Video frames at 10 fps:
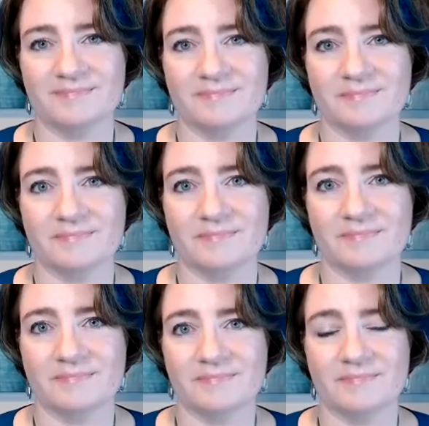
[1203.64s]

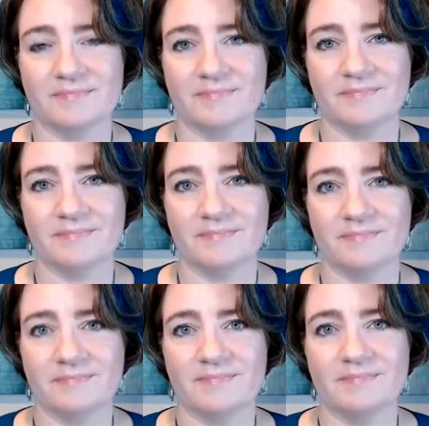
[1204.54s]

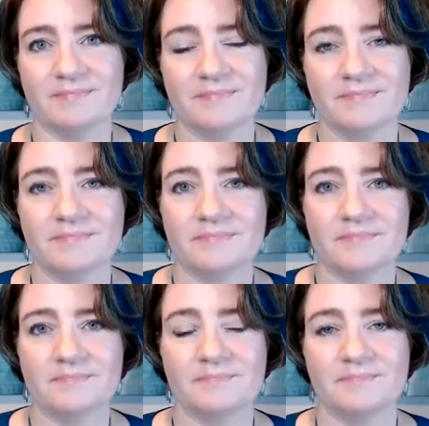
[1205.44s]

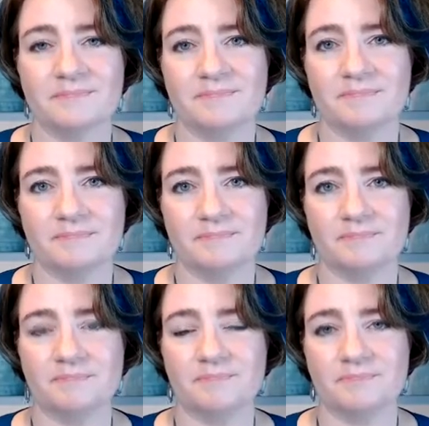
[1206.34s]

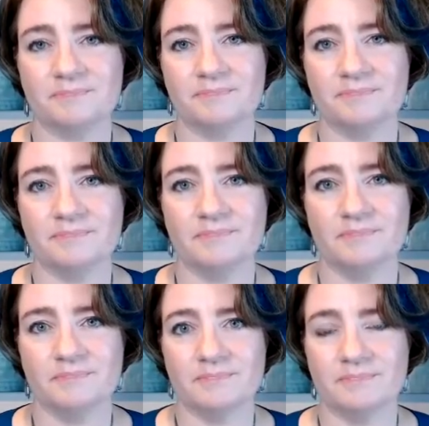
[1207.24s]

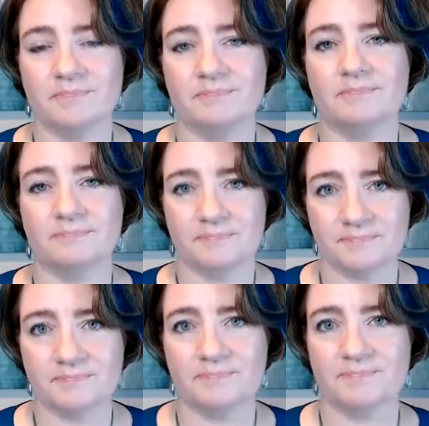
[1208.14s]

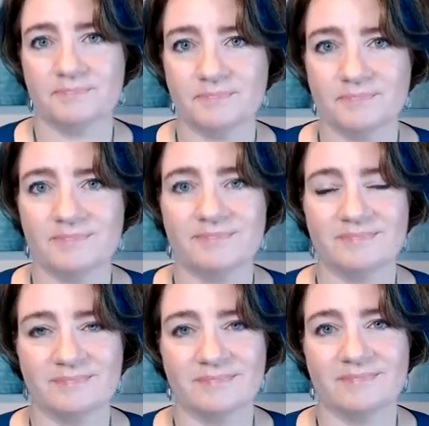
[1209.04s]

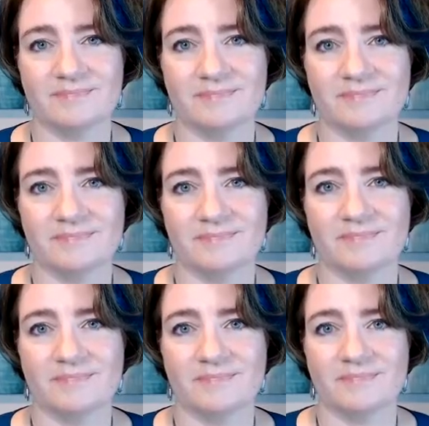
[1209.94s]

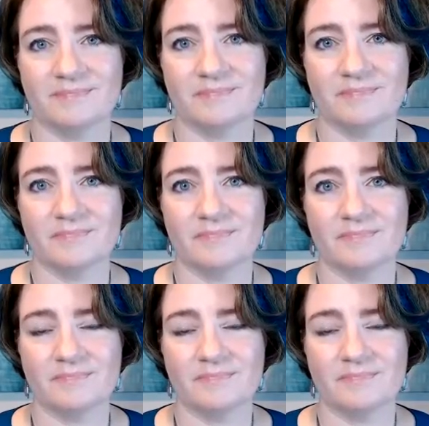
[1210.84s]
(not speaking)